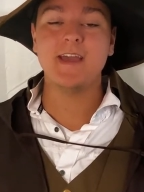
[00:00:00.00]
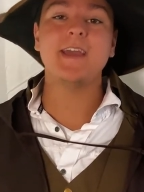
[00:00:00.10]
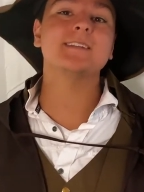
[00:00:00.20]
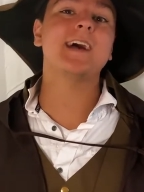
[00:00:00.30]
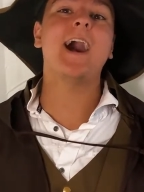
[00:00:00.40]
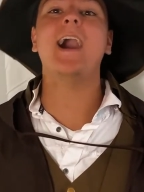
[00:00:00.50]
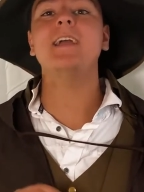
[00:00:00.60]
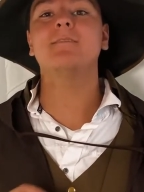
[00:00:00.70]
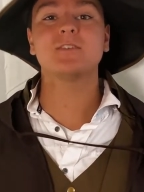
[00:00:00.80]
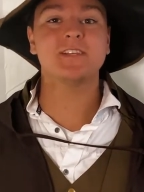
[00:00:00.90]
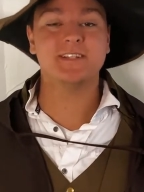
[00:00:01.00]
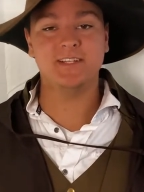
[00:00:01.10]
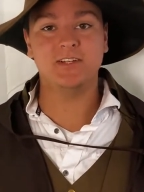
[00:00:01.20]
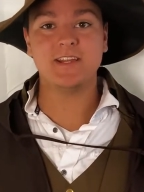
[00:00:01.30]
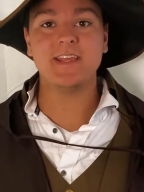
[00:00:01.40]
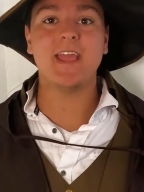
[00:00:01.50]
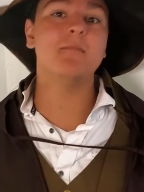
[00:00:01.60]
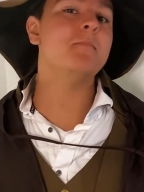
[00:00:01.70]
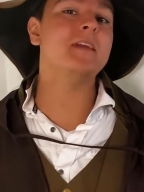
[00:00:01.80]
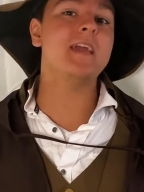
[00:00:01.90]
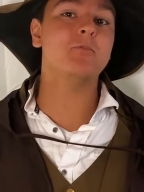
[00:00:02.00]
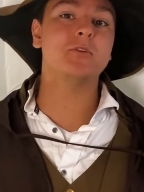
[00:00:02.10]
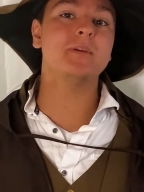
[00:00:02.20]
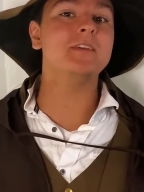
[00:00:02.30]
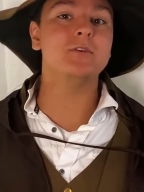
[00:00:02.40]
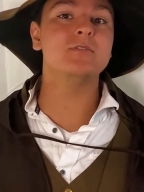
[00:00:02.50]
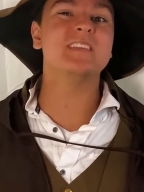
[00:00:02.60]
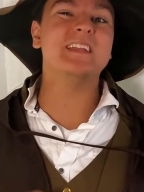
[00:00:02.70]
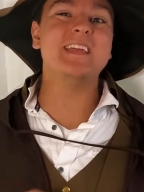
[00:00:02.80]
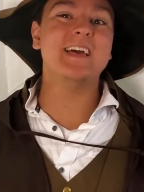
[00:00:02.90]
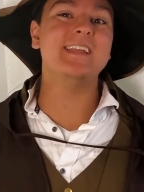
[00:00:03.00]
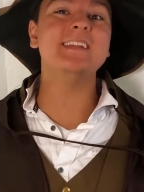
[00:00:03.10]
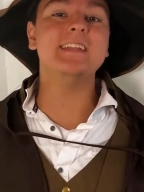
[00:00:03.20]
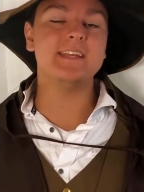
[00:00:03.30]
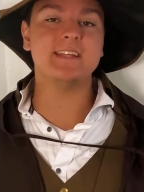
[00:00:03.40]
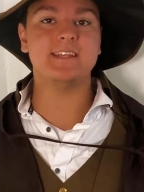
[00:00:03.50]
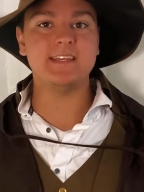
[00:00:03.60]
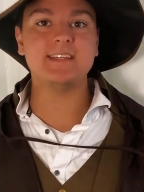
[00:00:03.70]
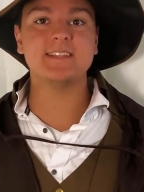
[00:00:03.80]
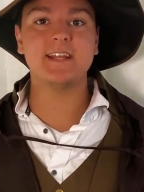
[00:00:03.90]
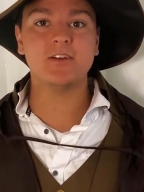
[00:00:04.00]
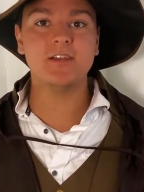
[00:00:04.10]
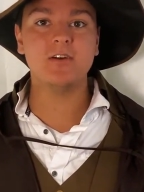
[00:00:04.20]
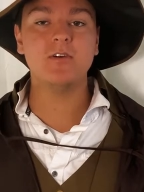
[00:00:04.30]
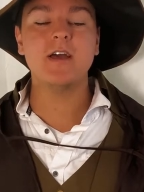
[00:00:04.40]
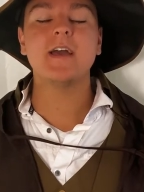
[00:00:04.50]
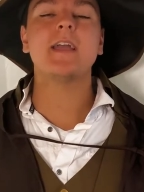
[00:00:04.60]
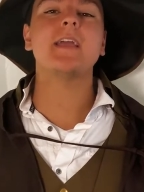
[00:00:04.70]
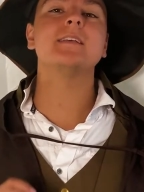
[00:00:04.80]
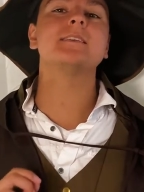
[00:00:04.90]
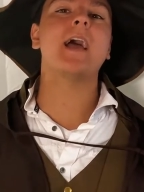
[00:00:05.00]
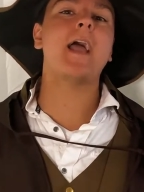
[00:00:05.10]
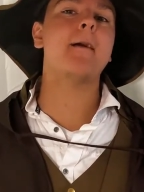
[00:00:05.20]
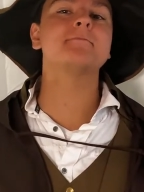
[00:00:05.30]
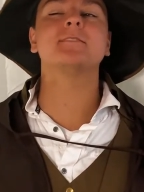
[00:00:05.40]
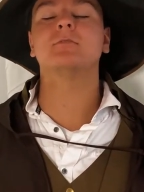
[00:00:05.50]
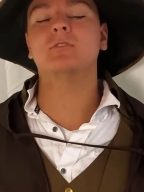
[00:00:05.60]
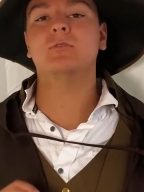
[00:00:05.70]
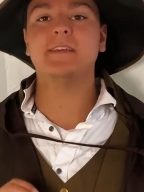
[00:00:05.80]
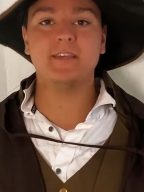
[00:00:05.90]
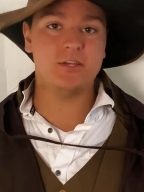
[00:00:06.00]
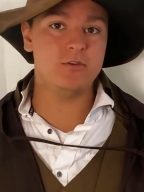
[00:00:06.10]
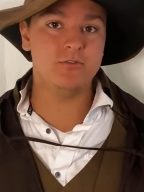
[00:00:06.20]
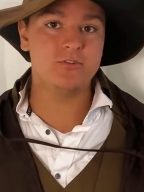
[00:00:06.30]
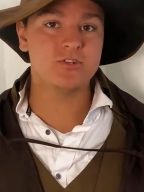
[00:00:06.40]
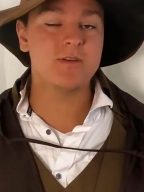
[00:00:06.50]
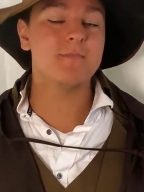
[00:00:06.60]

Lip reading: Its high versatility and be able to be used in any D&D scenario is absolutely huge,